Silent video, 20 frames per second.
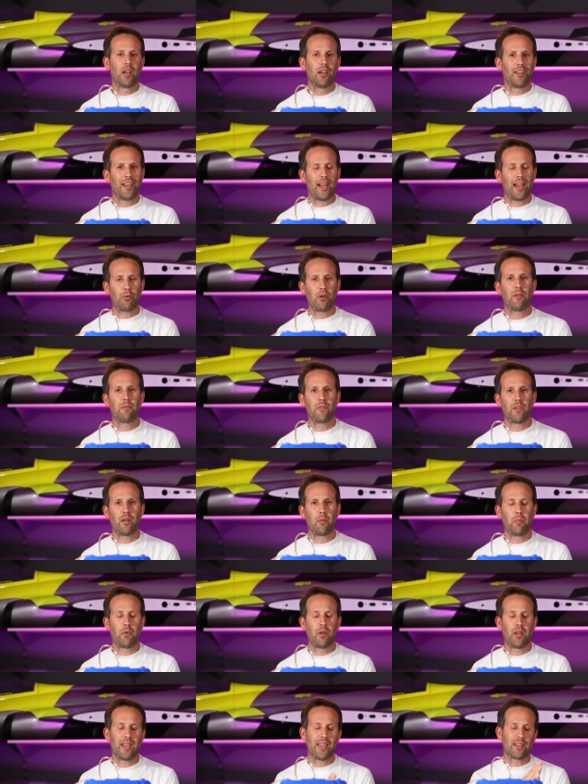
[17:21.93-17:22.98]
however,
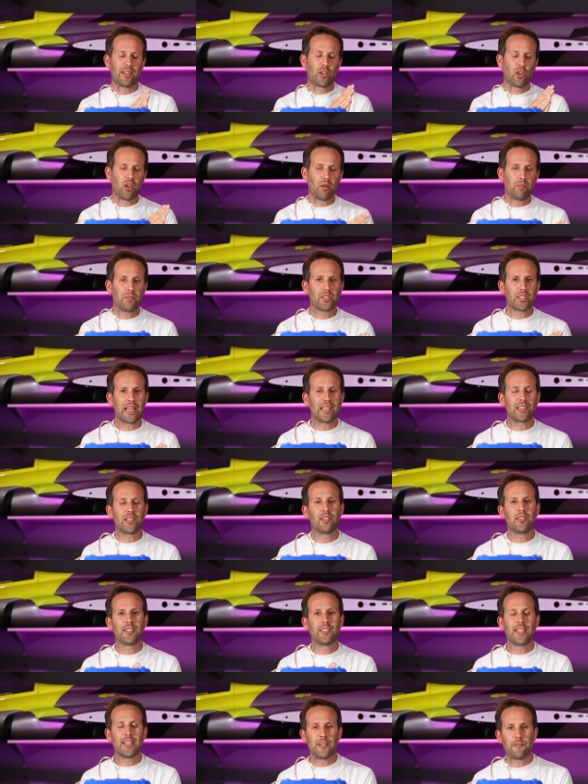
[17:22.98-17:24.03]
it comes set to
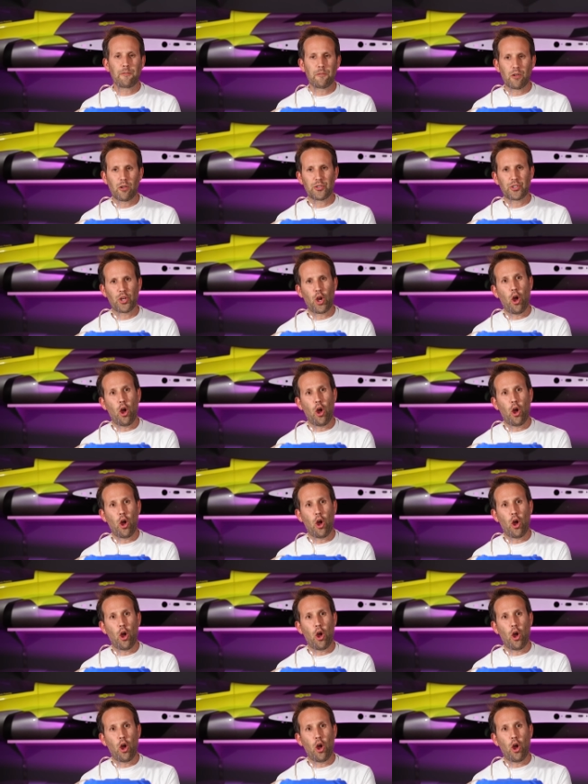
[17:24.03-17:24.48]
default